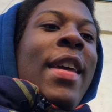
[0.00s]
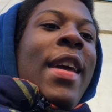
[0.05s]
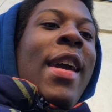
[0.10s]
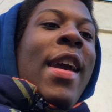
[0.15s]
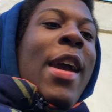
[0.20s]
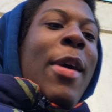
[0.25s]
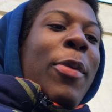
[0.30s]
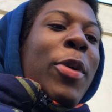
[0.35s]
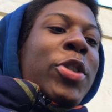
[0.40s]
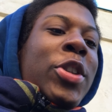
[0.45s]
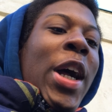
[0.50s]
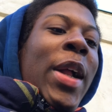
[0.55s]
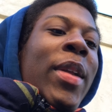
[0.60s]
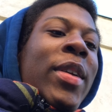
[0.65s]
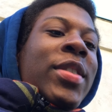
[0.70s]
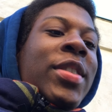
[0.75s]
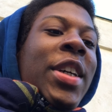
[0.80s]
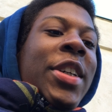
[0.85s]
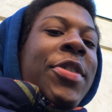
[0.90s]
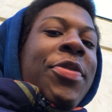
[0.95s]
Amos
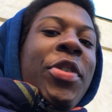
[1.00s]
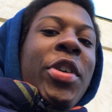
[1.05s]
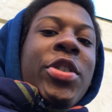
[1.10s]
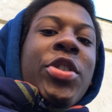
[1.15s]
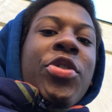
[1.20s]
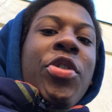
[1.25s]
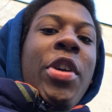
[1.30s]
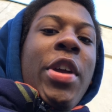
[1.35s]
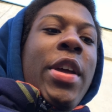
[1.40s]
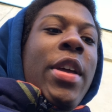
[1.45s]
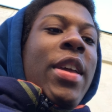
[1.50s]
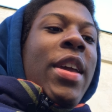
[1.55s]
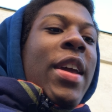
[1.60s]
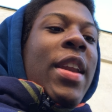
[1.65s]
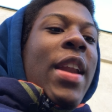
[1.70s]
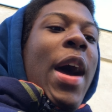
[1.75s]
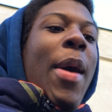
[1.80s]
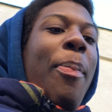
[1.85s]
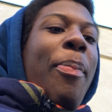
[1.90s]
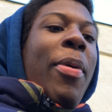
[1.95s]
chapter 6, verse 3.
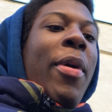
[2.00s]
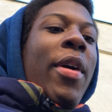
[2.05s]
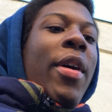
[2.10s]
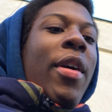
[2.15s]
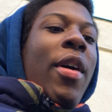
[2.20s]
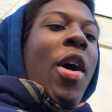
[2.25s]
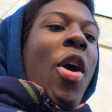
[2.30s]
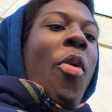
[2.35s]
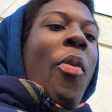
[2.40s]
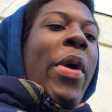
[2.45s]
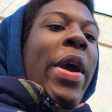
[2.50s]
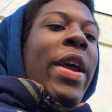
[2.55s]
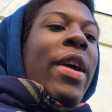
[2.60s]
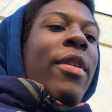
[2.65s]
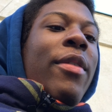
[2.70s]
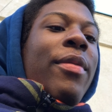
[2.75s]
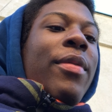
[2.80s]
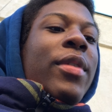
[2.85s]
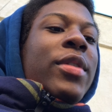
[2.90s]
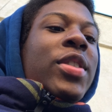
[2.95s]
Ye that put away
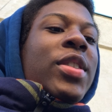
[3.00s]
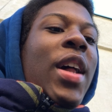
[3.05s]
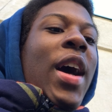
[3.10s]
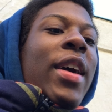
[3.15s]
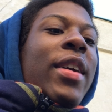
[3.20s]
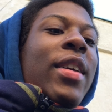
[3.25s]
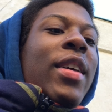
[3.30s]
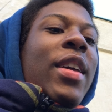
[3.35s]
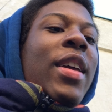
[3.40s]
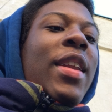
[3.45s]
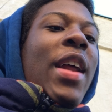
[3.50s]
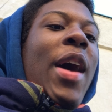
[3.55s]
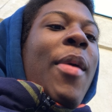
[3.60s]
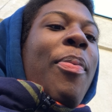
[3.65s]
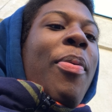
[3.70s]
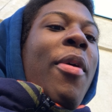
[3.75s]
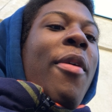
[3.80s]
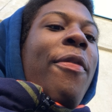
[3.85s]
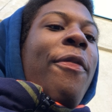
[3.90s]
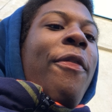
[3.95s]
Shlaki, ye that put